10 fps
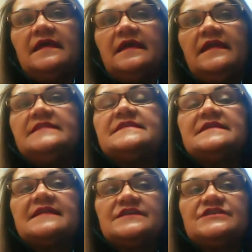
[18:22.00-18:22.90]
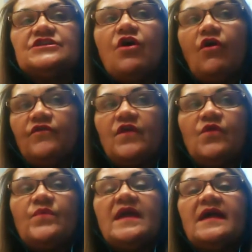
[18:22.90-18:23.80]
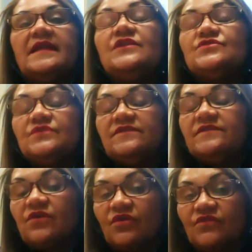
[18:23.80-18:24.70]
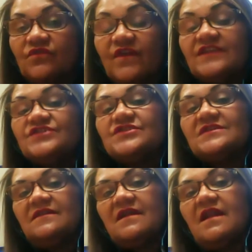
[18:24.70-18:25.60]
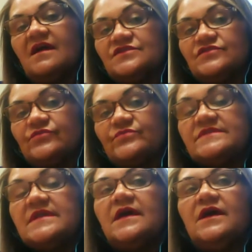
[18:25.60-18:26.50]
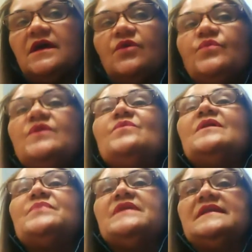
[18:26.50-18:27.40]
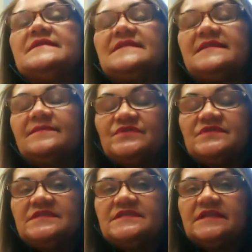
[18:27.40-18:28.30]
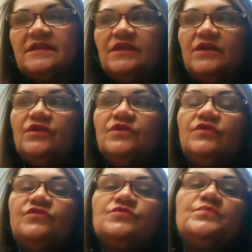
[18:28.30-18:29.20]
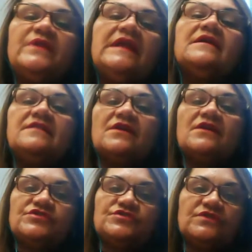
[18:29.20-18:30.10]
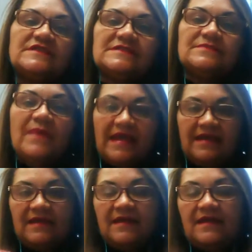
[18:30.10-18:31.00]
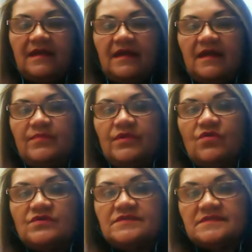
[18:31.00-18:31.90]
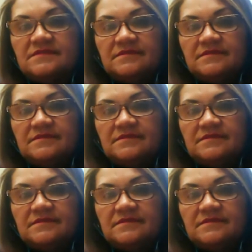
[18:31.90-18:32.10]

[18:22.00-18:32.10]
integration of OER into even conventional classrooms, we will be in a position to bring those students back, because